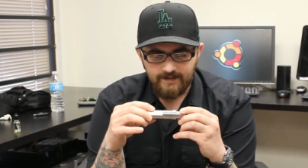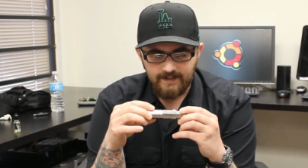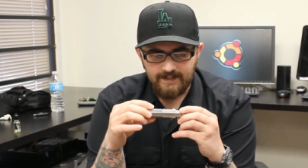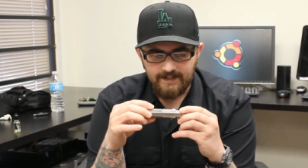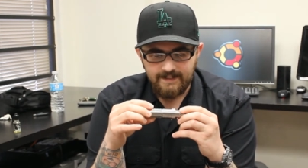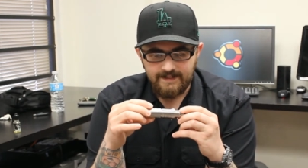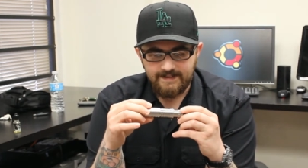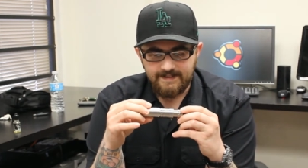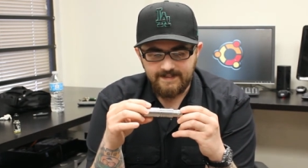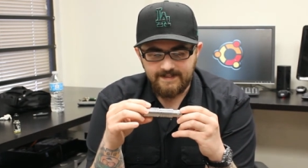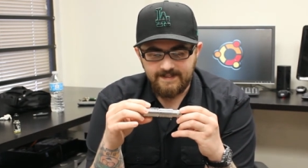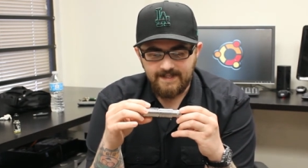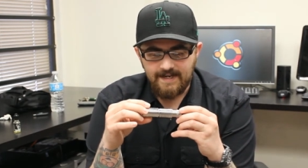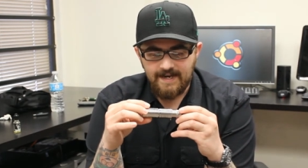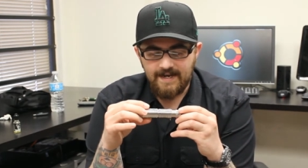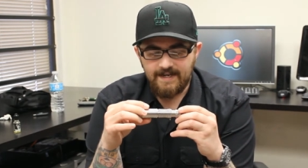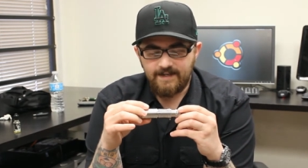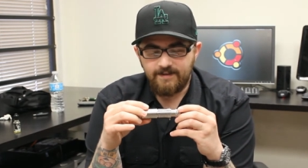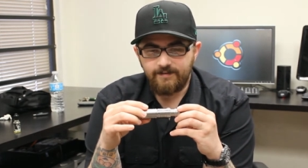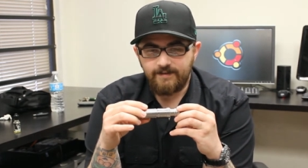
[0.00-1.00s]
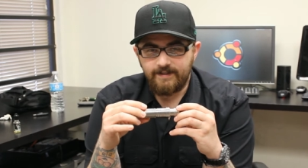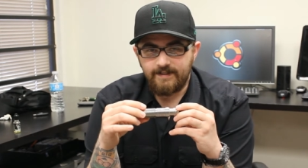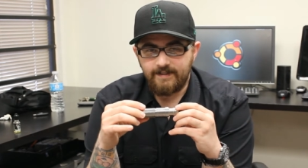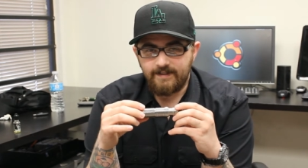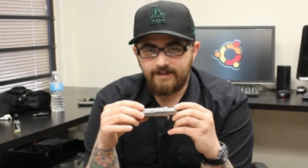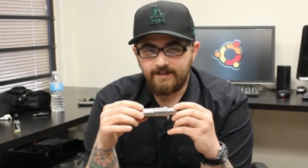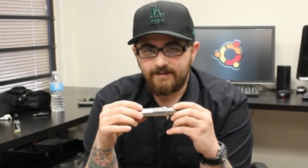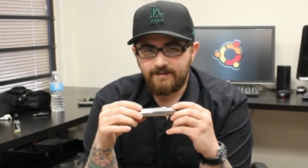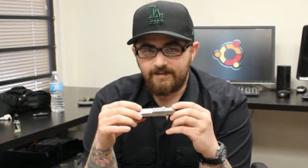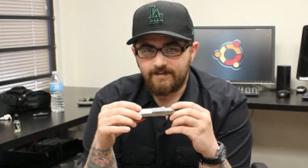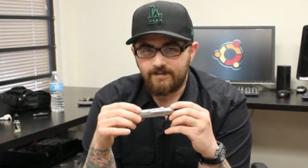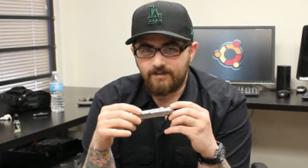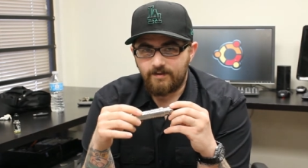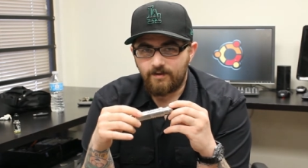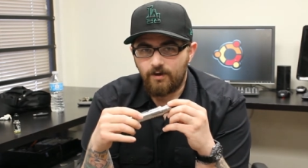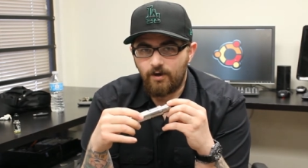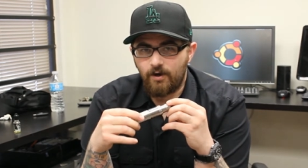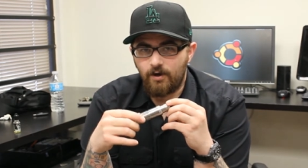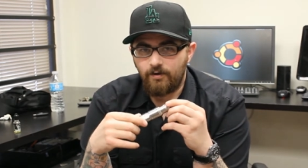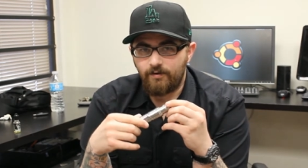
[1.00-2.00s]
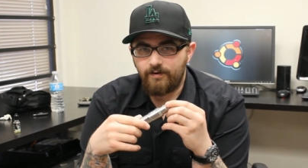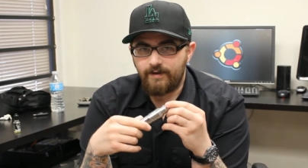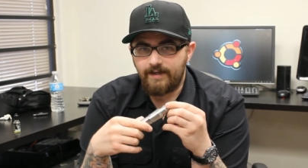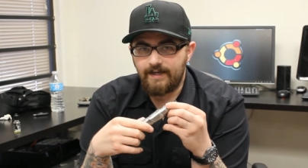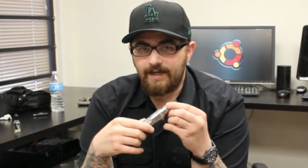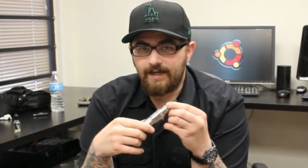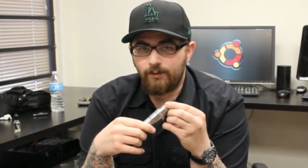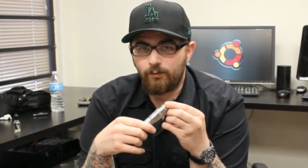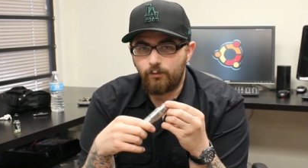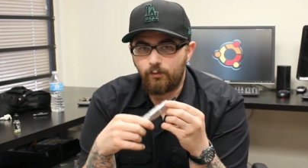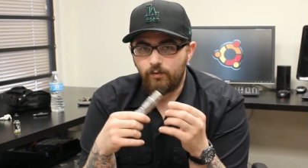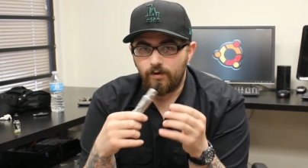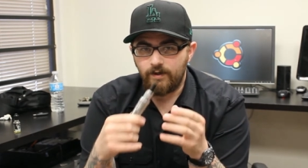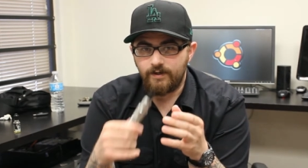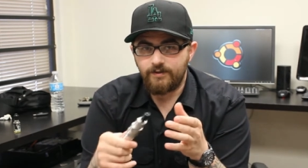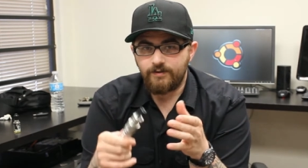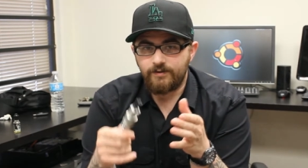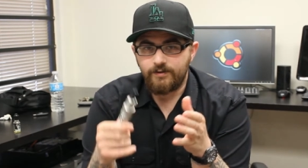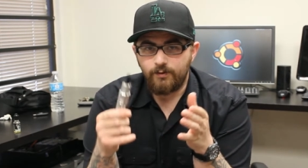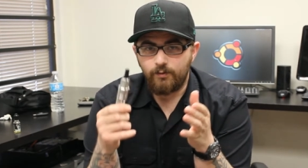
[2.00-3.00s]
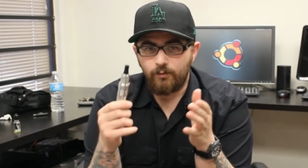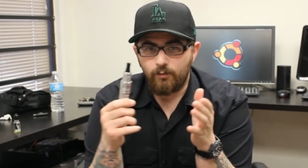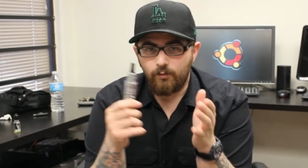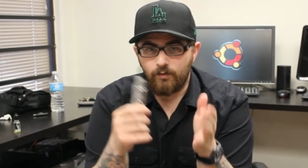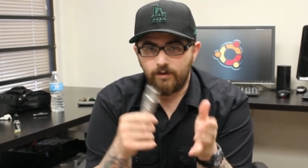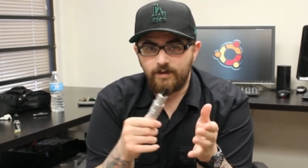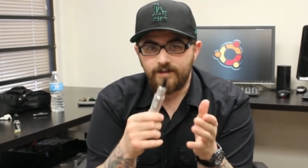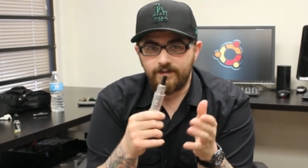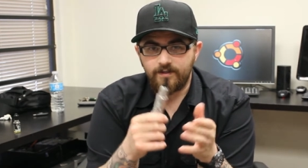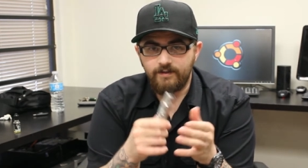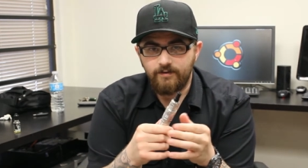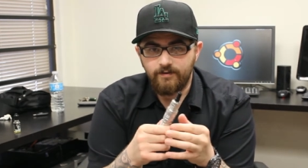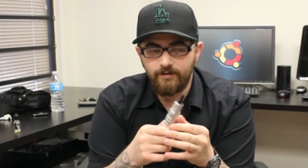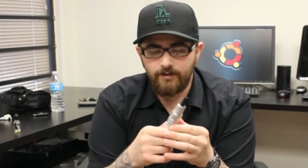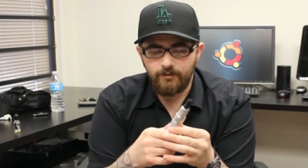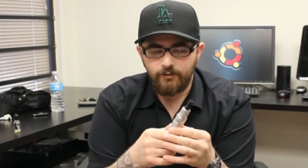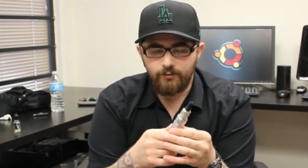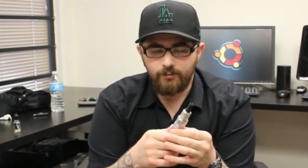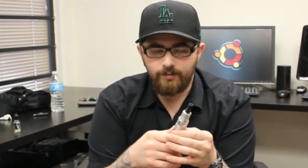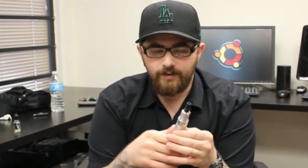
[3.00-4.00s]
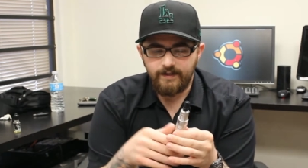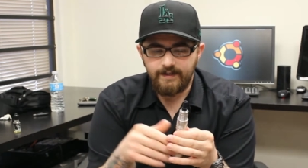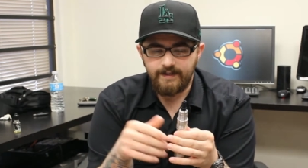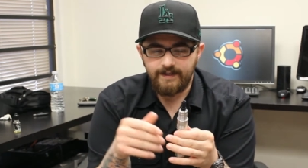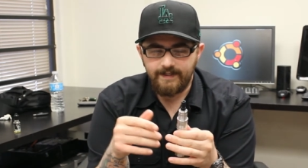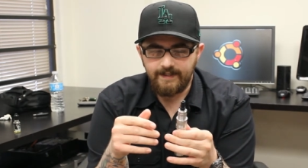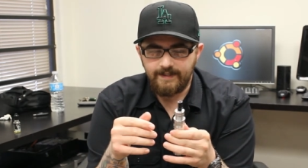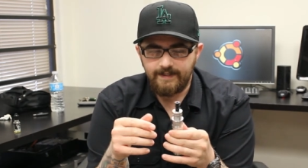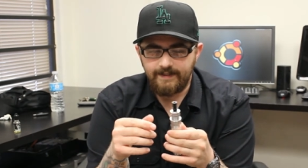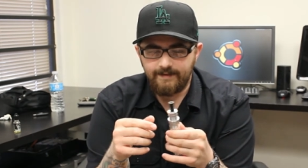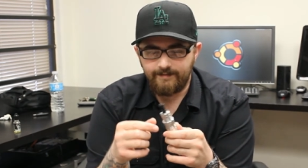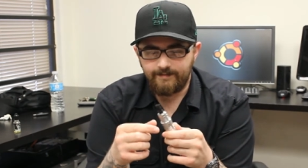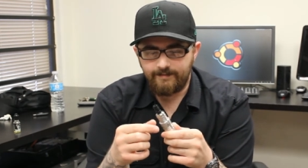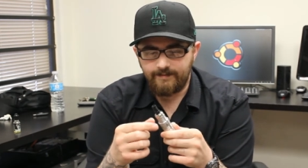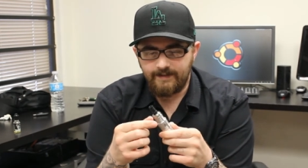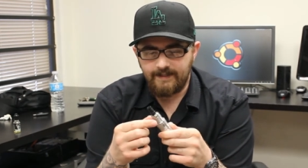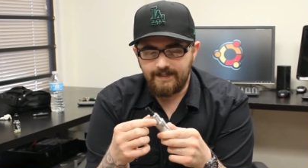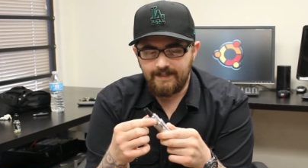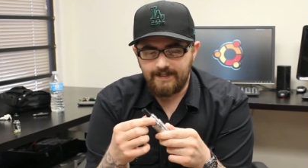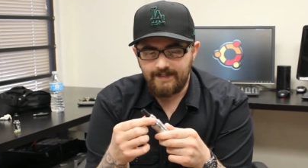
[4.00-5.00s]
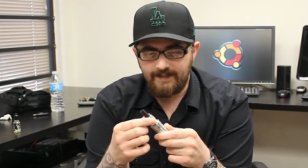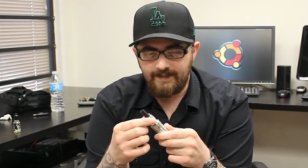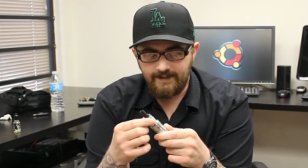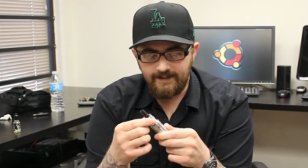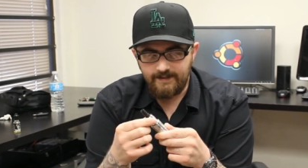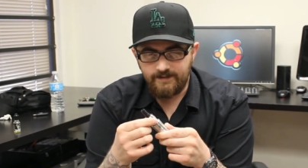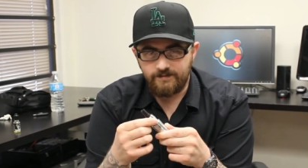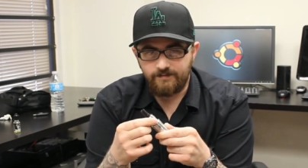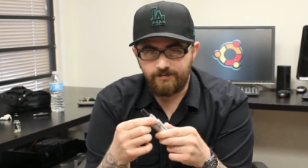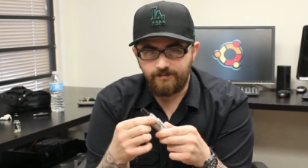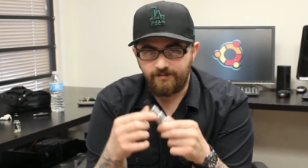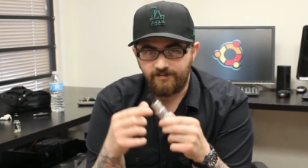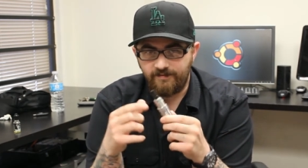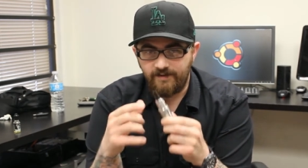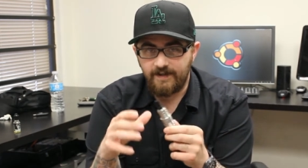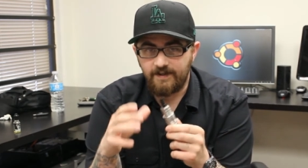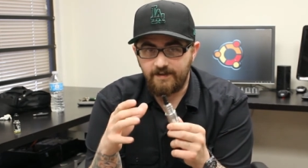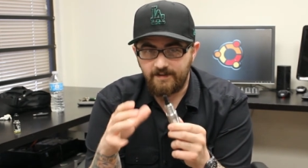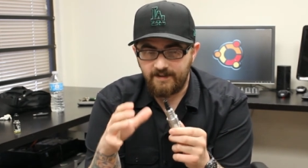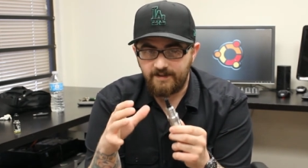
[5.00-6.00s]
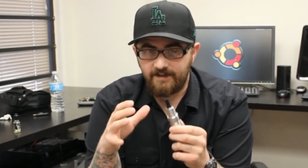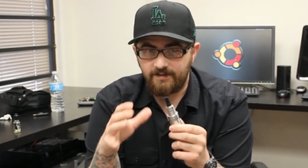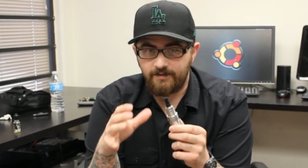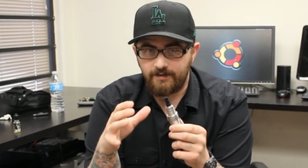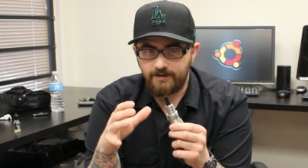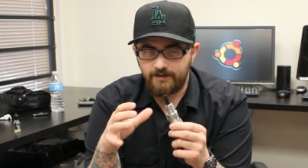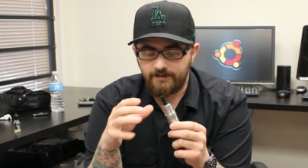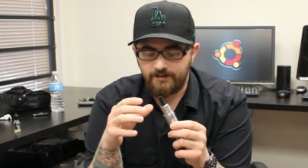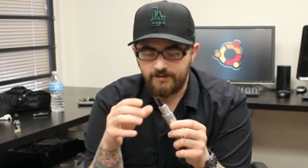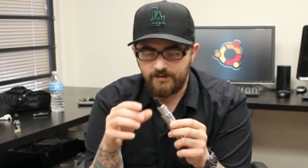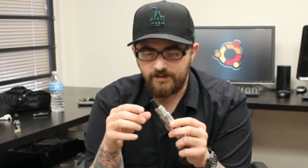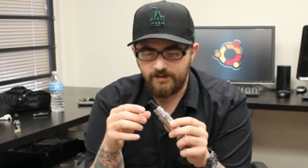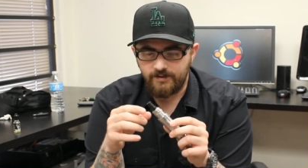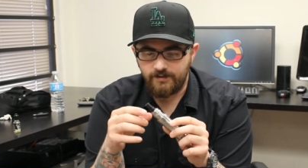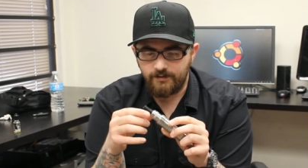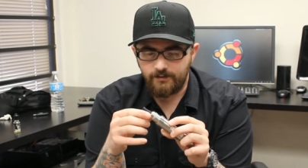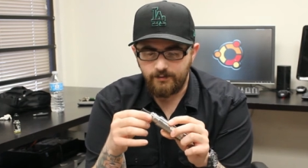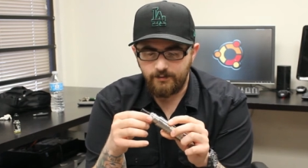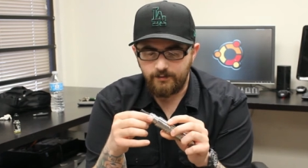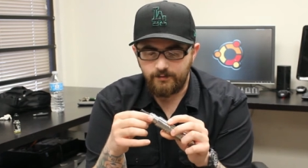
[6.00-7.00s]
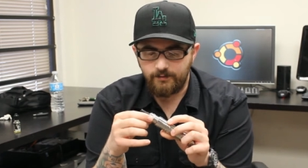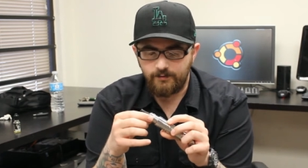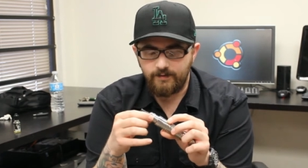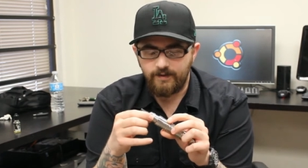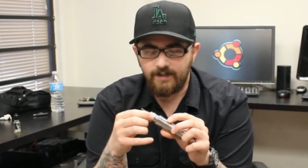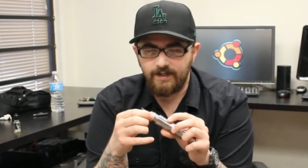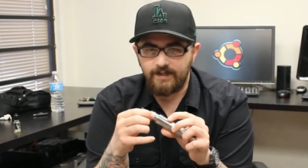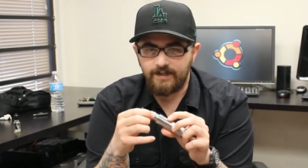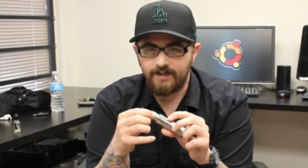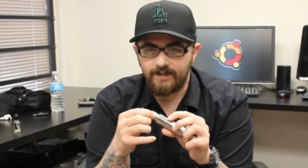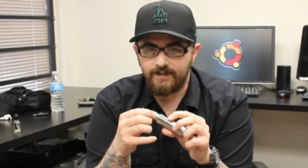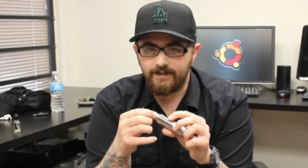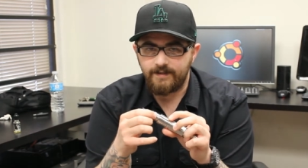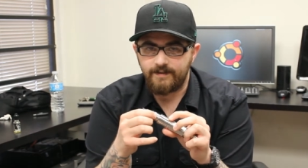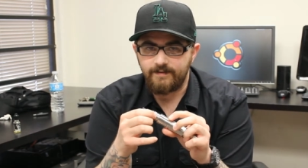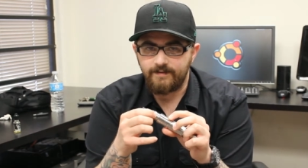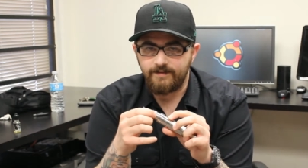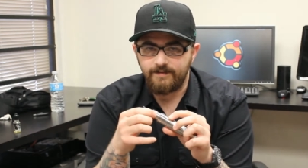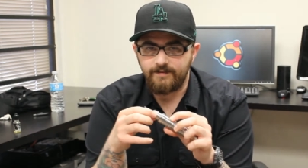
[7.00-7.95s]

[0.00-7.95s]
exactly call it a one-to-one -one clone, but it it is very close to uh,